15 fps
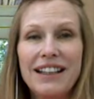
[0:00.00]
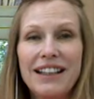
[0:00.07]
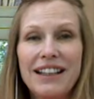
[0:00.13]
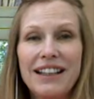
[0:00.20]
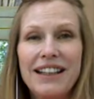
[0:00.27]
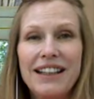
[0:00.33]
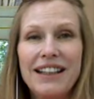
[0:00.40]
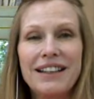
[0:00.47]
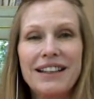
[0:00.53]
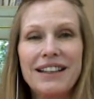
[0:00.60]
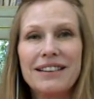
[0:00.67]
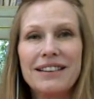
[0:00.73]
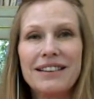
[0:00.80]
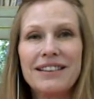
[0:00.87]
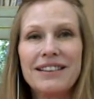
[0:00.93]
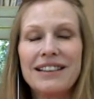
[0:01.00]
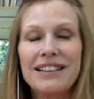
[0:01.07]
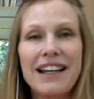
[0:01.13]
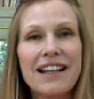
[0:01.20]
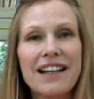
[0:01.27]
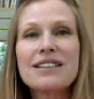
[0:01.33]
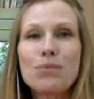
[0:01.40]
And
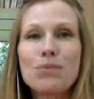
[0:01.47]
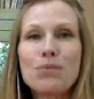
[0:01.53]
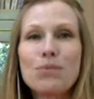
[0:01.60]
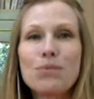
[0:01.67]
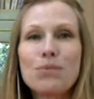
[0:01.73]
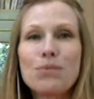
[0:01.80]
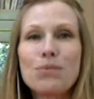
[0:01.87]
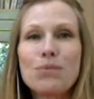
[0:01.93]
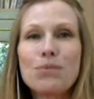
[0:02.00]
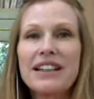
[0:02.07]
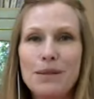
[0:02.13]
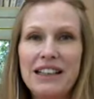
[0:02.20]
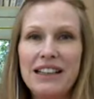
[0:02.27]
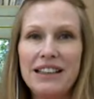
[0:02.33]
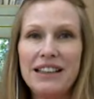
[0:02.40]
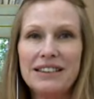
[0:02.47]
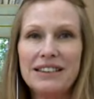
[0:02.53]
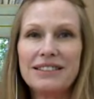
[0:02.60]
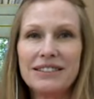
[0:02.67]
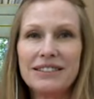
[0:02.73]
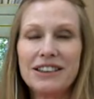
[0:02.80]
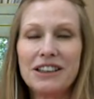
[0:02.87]
that's what keeps me
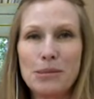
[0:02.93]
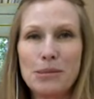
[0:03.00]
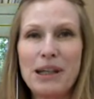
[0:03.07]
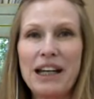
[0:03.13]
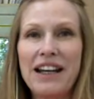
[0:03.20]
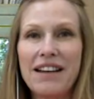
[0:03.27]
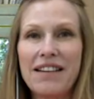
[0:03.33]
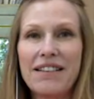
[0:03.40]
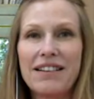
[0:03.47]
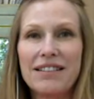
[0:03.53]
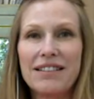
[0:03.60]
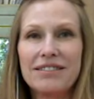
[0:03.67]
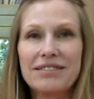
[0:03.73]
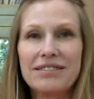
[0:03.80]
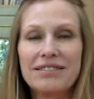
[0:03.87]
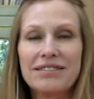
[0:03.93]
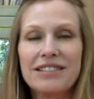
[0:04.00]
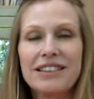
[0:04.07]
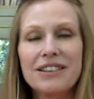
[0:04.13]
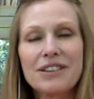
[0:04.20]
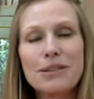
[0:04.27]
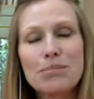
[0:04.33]
on the path.
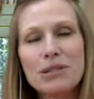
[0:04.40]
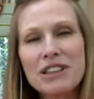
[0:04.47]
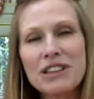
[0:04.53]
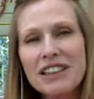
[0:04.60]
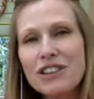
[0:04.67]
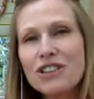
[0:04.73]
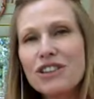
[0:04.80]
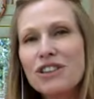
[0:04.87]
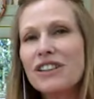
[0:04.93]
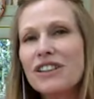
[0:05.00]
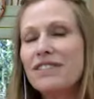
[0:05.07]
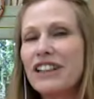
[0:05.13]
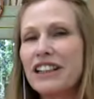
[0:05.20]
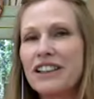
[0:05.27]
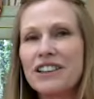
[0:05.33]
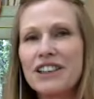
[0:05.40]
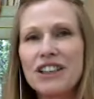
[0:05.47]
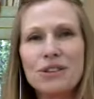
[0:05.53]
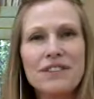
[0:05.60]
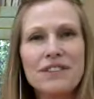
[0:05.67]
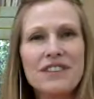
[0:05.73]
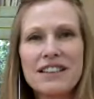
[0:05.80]
So the potential and
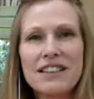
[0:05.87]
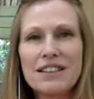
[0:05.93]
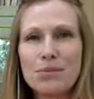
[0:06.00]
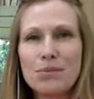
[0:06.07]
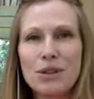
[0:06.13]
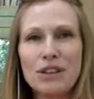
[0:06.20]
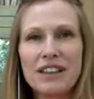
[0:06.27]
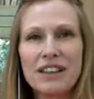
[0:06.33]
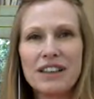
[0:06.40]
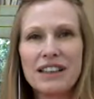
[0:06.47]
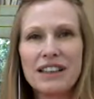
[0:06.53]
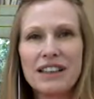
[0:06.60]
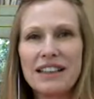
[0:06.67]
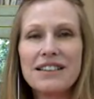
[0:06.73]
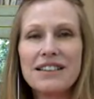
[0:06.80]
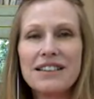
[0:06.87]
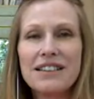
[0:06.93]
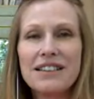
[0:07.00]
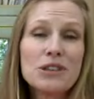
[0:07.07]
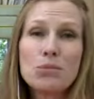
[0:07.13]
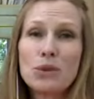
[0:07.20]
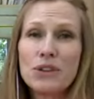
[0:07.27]
value of this work is so
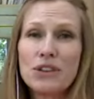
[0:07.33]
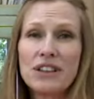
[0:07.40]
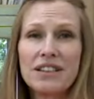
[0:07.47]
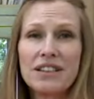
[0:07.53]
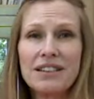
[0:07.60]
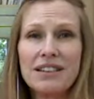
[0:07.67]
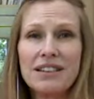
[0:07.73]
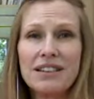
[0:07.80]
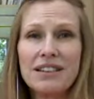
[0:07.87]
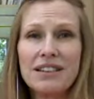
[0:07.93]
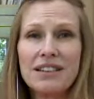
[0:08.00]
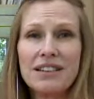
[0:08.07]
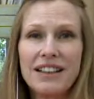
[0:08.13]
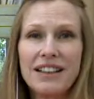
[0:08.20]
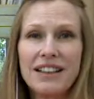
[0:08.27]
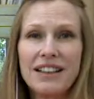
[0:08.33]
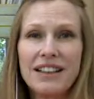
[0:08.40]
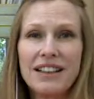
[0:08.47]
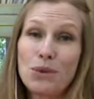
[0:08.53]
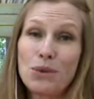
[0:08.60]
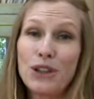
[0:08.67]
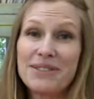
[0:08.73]
much more than
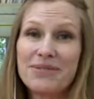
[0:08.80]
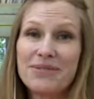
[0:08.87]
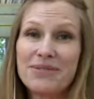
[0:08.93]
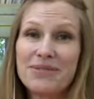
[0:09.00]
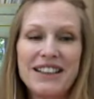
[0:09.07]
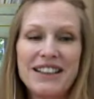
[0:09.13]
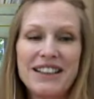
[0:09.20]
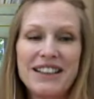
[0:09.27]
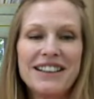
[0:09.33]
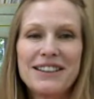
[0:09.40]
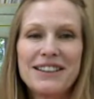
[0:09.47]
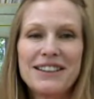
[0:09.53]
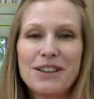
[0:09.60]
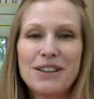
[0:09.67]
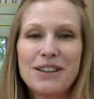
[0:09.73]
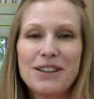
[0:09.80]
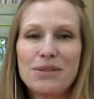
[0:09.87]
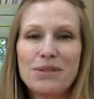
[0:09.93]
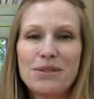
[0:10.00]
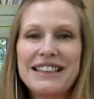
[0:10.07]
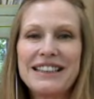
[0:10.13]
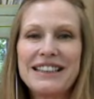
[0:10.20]
words. So we're
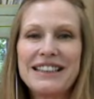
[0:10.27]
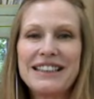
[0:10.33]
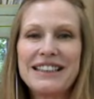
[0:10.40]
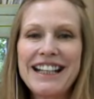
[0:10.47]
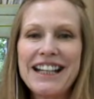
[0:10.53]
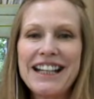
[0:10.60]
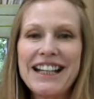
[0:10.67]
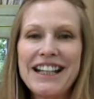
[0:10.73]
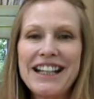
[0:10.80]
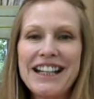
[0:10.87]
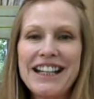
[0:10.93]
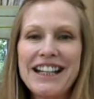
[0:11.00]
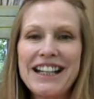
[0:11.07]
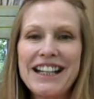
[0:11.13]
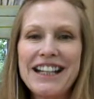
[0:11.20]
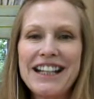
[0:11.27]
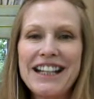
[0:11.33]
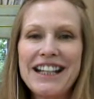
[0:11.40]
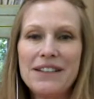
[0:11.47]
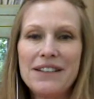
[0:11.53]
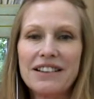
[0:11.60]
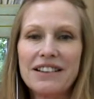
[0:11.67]
sending it out the
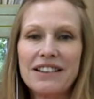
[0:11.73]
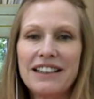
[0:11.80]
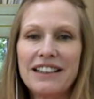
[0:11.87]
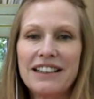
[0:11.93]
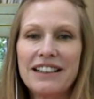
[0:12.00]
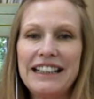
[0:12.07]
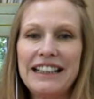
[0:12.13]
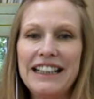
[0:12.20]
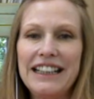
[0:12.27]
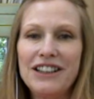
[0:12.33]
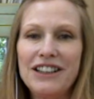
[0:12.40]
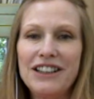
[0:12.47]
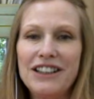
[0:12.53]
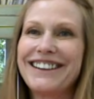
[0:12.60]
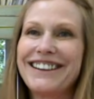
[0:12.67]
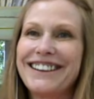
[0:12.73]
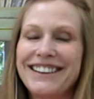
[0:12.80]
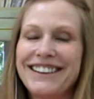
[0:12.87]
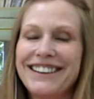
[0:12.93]
waves here in the ether,